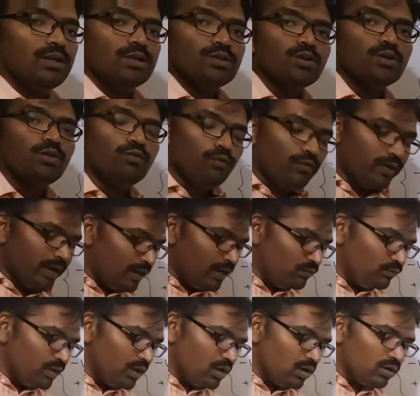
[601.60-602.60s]
So
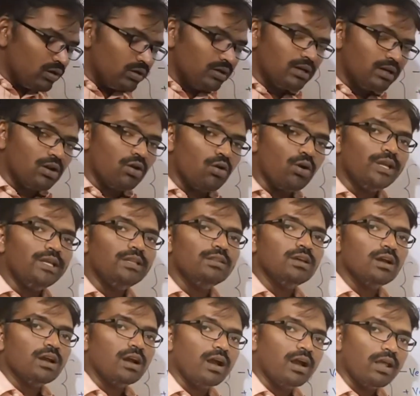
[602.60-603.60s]
when we are drawing
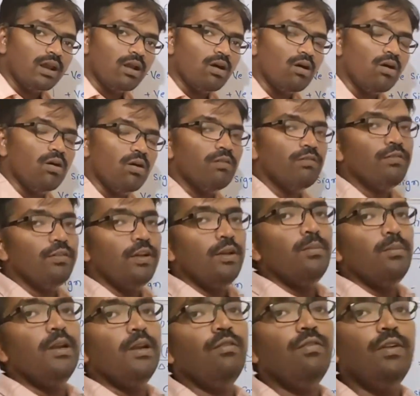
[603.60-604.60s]
the graph
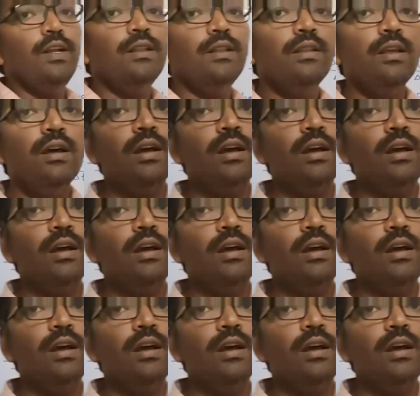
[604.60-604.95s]
in between